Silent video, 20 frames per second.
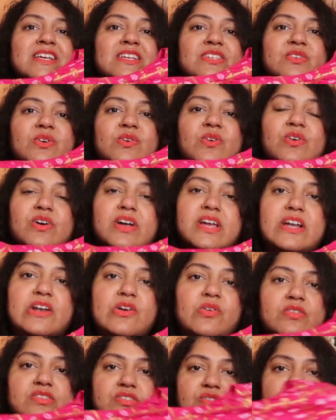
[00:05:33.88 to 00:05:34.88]
So it
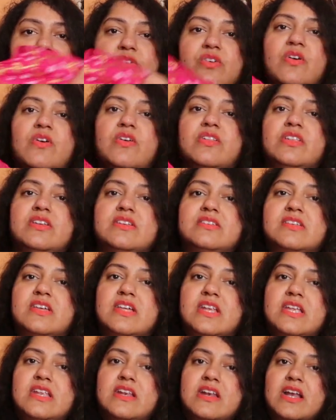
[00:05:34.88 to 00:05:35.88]
looks good on the
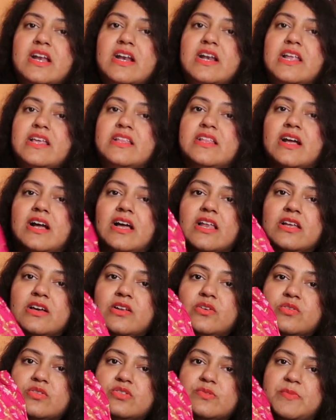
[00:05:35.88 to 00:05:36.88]
screen, right? Like the color
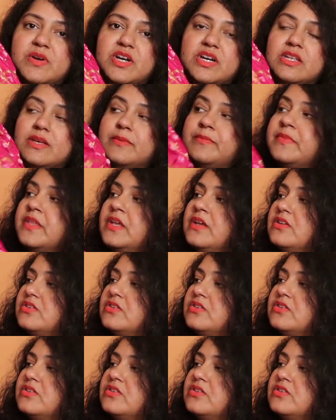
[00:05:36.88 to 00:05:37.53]
looks pretty.